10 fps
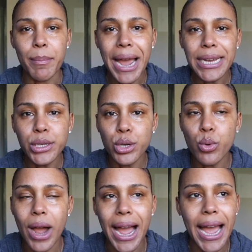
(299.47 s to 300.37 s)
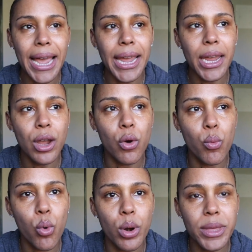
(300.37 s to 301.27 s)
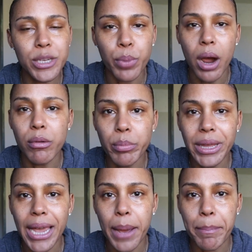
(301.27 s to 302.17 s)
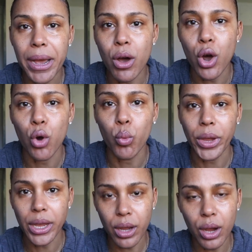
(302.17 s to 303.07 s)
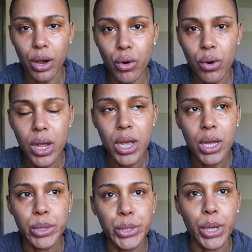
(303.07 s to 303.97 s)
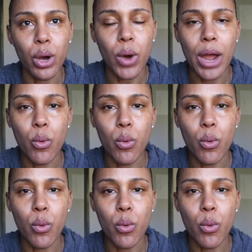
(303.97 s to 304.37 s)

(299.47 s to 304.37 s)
mind you, I wore this probably about a week ago. So I